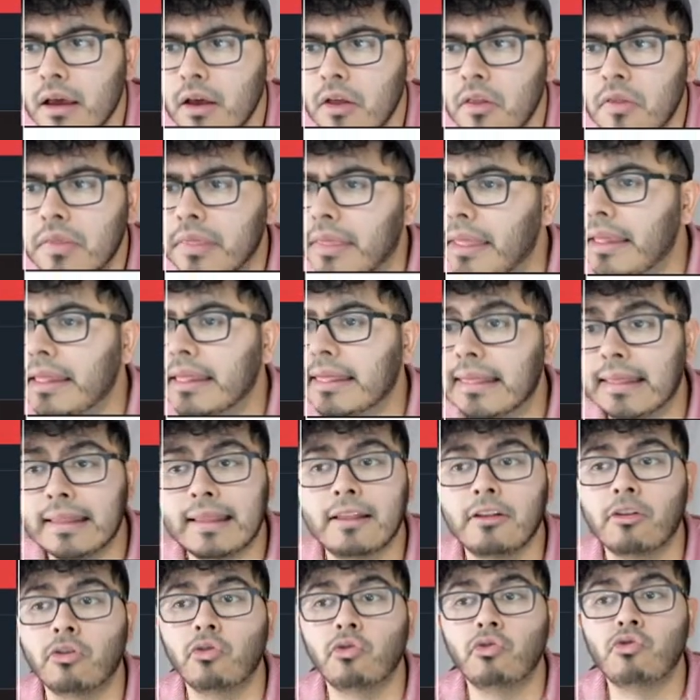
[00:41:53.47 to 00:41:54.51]
The
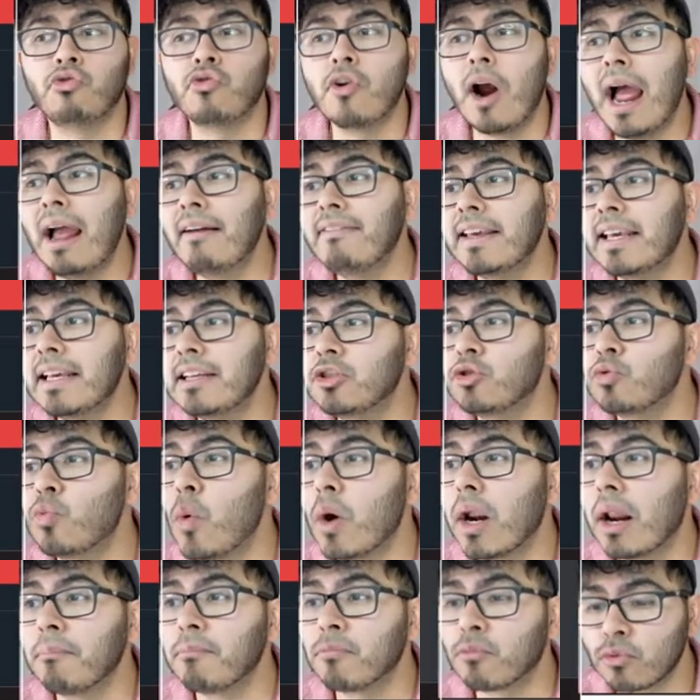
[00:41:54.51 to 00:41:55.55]
DraftKings,
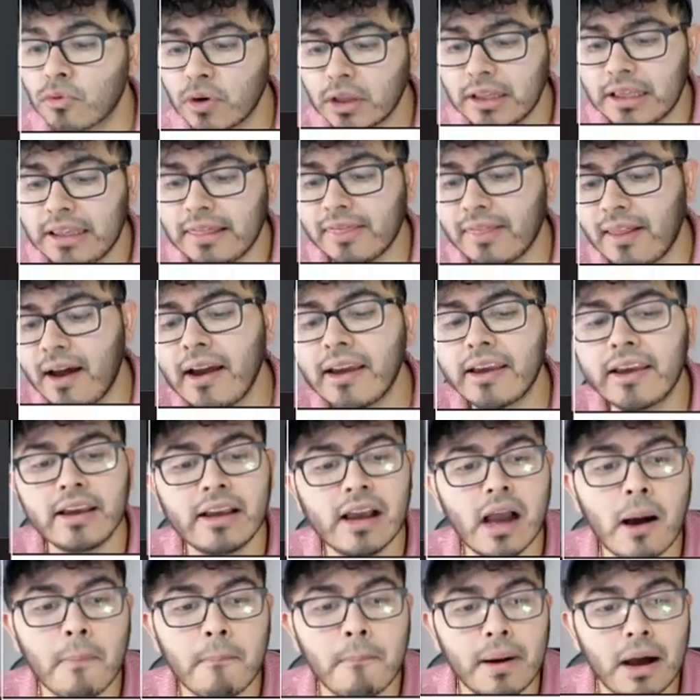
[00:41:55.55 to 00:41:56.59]
what I'm really liking
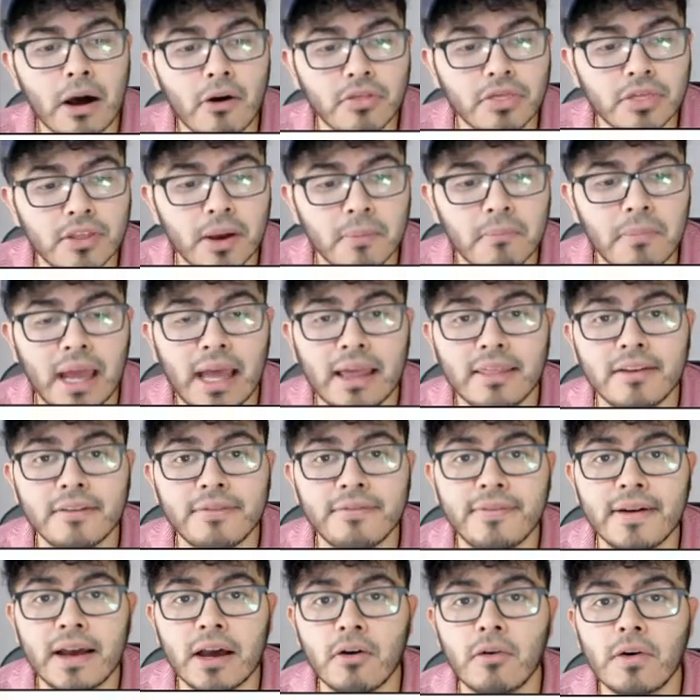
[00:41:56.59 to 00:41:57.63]
about them, N
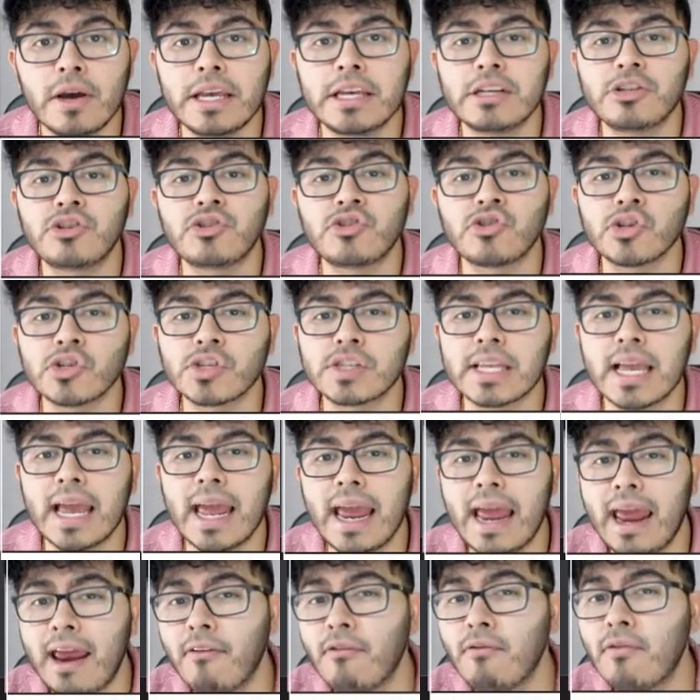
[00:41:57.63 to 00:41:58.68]
F L, is just
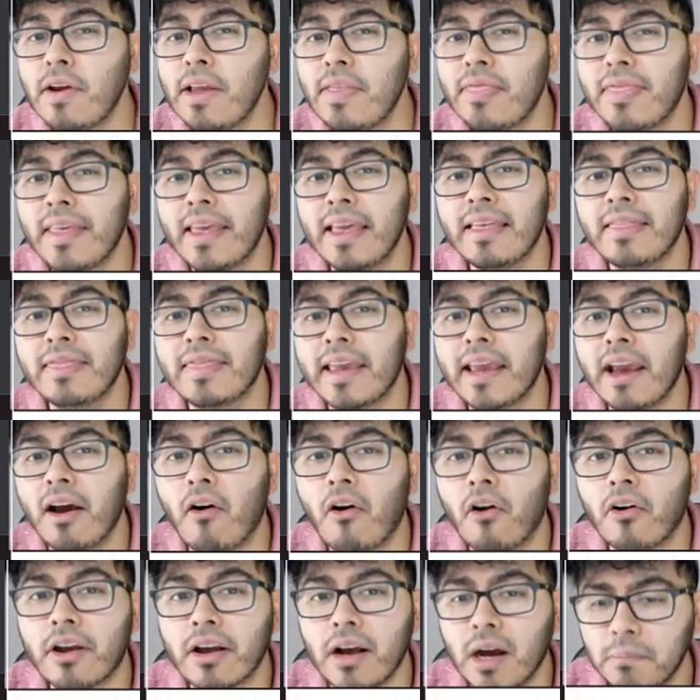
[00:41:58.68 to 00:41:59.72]
everything they
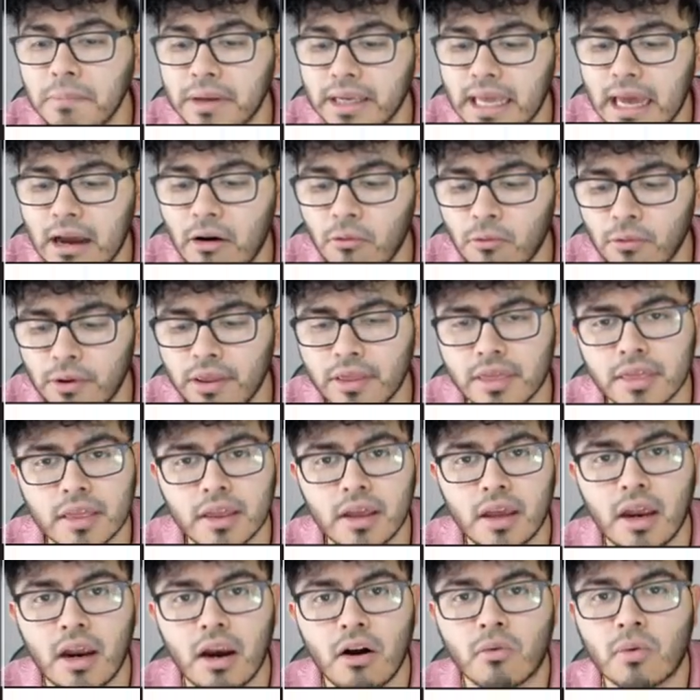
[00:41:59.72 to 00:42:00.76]
are coming out with,
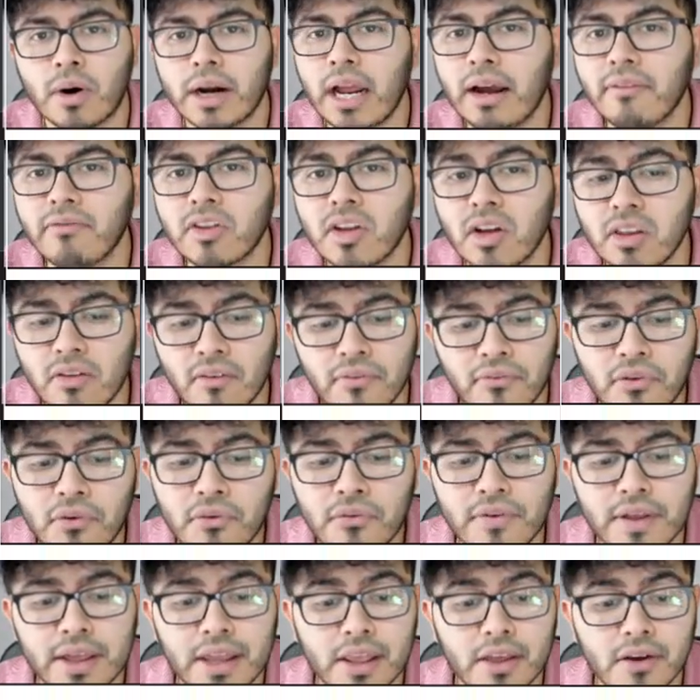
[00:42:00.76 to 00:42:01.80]
right? I've done a few
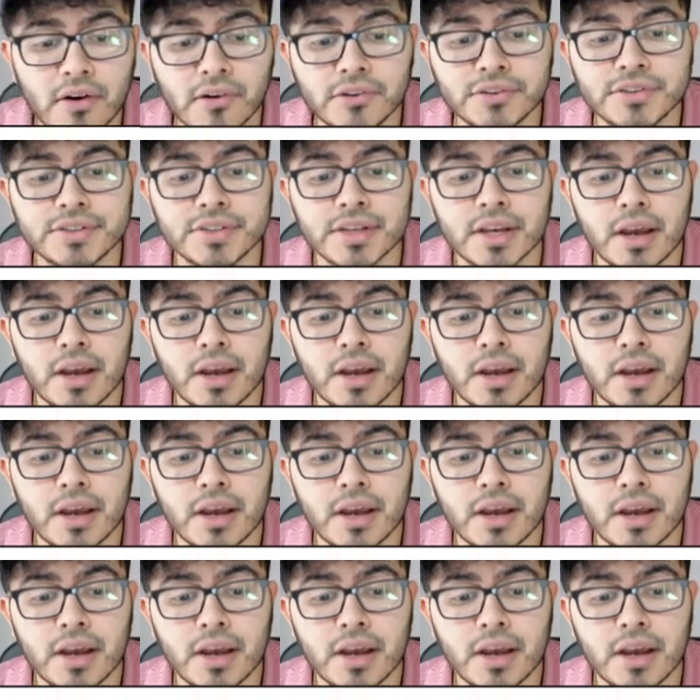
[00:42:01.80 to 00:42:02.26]
videos